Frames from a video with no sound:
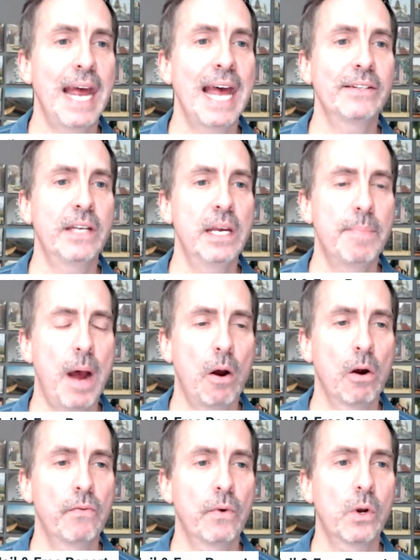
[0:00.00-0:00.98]
asking
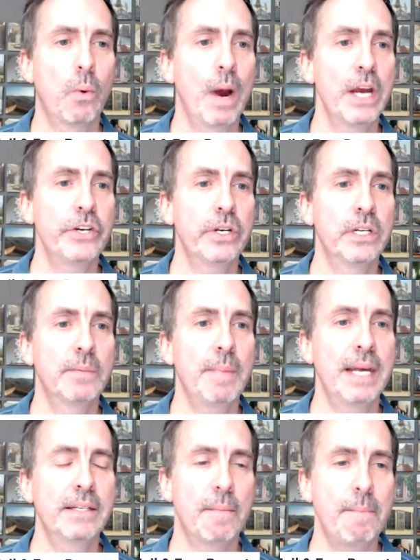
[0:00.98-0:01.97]
powerful questions
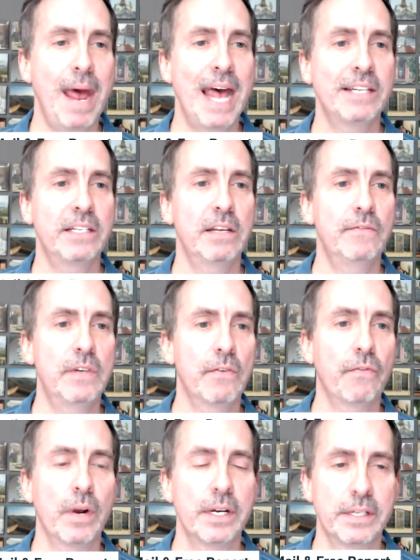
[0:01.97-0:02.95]
makes a massive
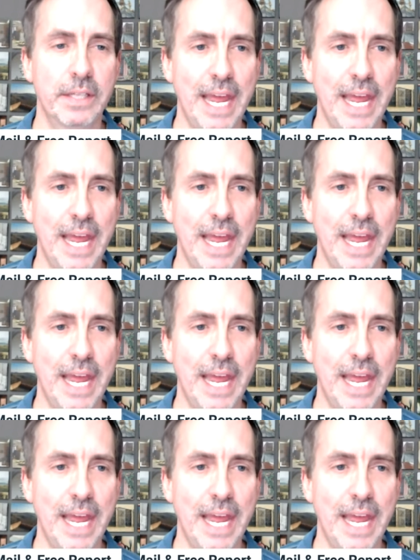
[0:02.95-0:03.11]
difference.